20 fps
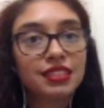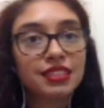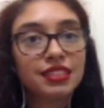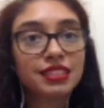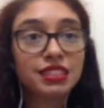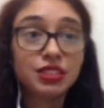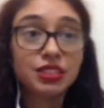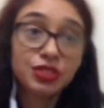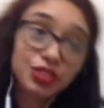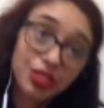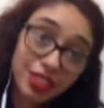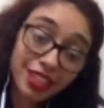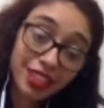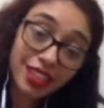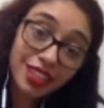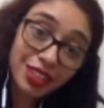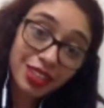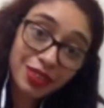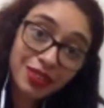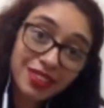serial
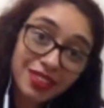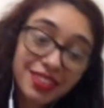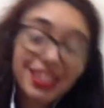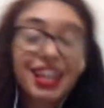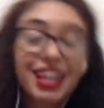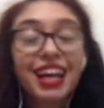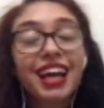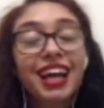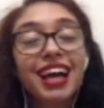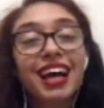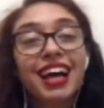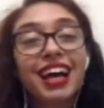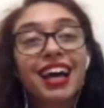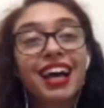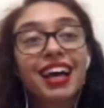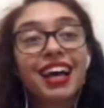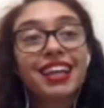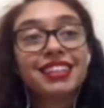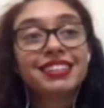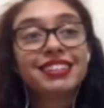killer
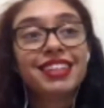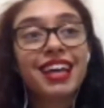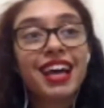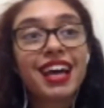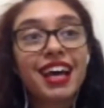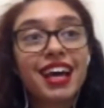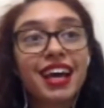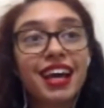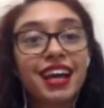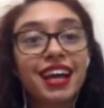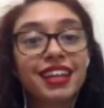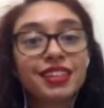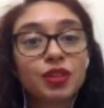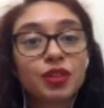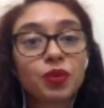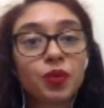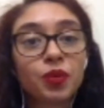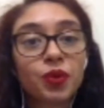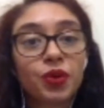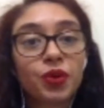that
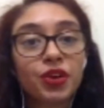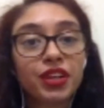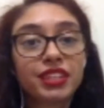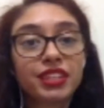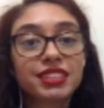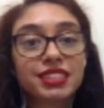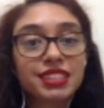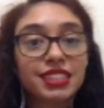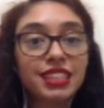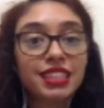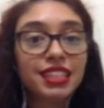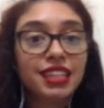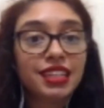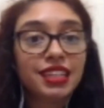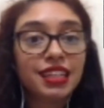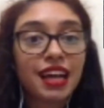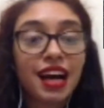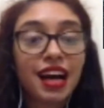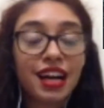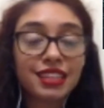works
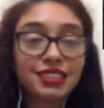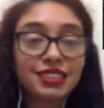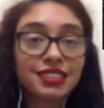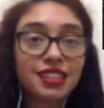in as